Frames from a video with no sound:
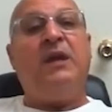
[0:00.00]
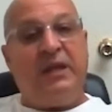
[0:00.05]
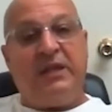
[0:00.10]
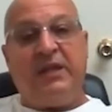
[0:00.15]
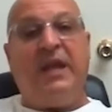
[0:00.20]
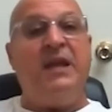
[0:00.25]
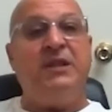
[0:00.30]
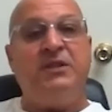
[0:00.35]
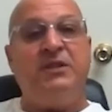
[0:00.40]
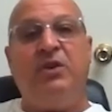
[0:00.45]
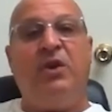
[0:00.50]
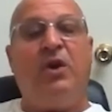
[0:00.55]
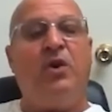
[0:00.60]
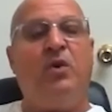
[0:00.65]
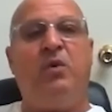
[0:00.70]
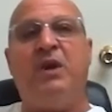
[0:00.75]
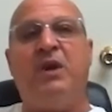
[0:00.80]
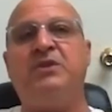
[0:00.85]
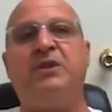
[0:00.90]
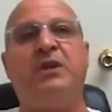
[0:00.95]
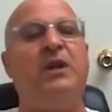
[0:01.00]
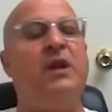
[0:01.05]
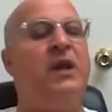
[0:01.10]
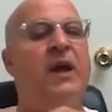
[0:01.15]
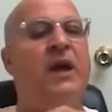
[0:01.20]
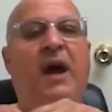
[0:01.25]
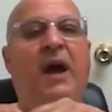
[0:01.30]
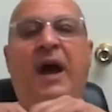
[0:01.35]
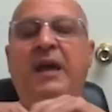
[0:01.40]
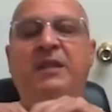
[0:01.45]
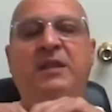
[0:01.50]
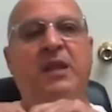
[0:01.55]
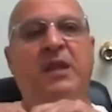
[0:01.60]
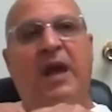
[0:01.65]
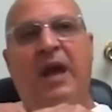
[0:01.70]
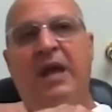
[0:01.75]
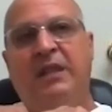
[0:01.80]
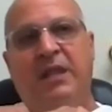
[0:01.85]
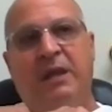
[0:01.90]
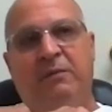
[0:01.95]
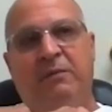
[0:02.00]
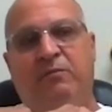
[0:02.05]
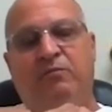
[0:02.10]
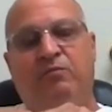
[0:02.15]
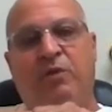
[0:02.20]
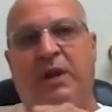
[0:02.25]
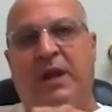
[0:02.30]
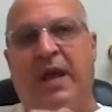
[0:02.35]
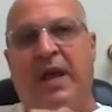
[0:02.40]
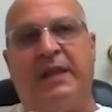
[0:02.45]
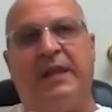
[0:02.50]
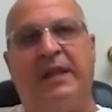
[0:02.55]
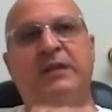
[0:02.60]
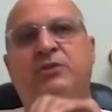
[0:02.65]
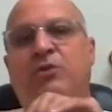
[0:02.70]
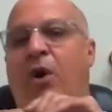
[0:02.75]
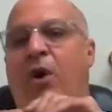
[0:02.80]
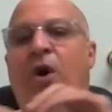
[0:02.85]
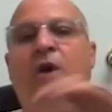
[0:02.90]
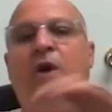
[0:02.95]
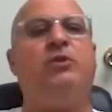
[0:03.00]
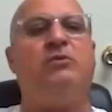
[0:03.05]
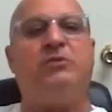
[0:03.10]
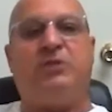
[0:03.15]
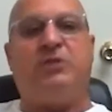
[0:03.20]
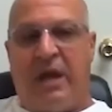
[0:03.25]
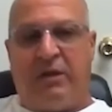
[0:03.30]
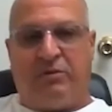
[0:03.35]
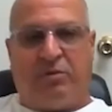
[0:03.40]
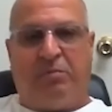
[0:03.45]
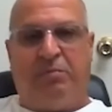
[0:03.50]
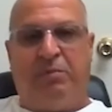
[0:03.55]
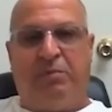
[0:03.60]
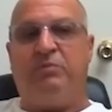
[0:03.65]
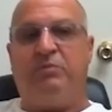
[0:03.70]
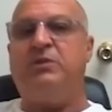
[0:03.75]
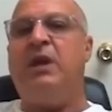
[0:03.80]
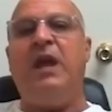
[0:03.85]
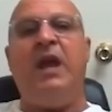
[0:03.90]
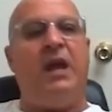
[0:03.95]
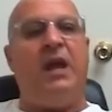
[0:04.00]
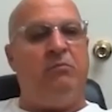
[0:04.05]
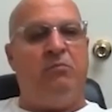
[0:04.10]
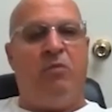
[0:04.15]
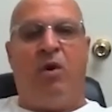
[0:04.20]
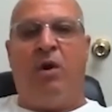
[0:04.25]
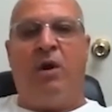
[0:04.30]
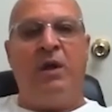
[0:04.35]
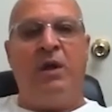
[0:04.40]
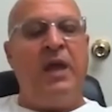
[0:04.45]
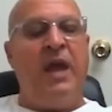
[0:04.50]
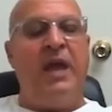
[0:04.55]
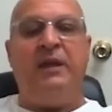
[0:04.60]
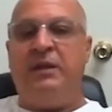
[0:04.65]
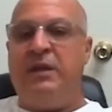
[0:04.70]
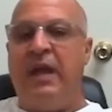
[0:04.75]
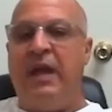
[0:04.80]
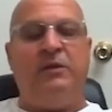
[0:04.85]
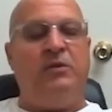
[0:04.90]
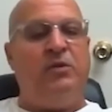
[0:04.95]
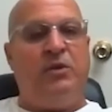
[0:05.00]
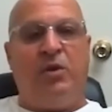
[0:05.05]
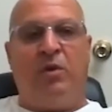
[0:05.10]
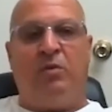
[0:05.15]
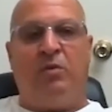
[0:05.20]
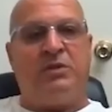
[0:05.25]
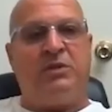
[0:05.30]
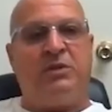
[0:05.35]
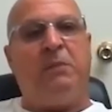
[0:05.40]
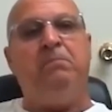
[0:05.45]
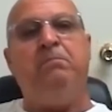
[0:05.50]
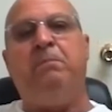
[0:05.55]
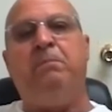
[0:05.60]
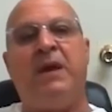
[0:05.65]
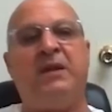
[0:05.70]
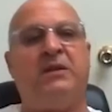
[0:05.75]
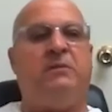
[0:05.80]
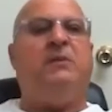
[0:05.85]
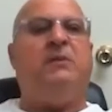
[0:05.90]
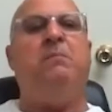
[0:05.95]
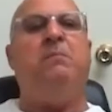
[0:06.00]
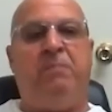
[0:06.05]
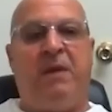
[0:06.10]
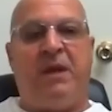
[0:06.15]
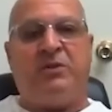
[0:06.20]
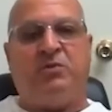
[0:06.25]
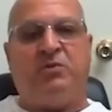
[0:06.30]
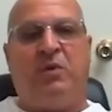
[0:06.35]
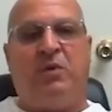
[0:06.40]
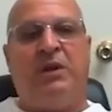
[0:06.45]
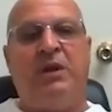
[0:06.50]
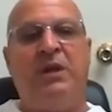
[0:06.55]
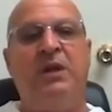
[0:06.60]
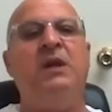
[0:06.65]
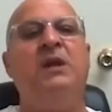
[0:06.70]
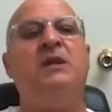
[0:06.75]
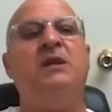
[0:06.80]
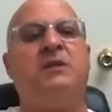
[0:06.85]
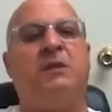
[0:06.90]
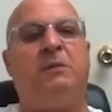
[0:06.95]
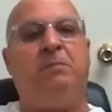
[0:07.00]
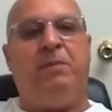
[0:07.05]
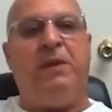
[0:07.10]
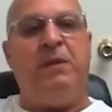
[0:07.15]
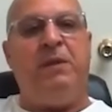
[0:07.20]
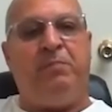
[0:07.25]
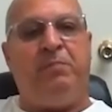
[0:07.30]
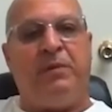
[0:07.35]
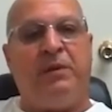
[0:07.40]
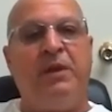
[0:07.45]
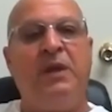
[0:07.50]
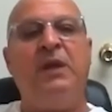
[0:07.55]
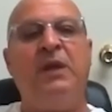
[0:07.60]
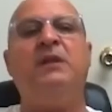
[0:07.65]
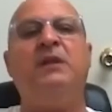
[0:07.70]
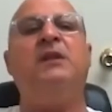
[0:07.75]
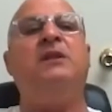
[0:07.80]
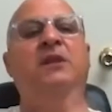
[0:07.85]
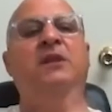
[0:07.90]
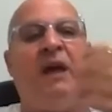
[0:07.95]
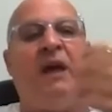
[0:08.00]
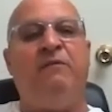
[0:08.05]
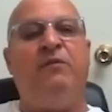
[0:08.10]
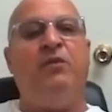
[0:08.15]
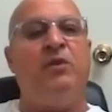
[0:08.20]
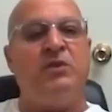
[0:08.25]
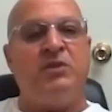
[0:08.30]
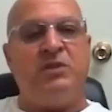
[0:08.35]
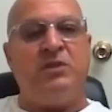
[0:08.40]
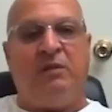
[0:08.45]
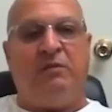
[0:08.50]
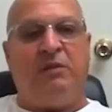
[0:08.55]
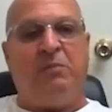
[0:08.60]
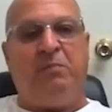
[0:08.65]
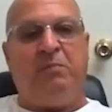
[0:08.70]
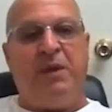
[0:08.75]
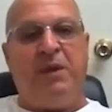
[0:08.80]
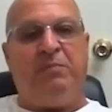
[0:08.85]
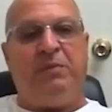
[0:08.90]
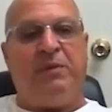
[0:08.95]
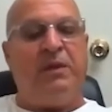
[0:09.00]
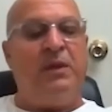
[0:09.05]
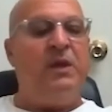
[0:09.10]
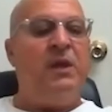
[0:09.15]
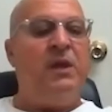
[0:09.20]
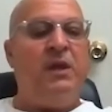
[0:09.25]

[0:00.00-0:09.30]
to answer your question, I think Rhode Island has all those attributes and more. And you know what, the best one is the people, the diversity of the people,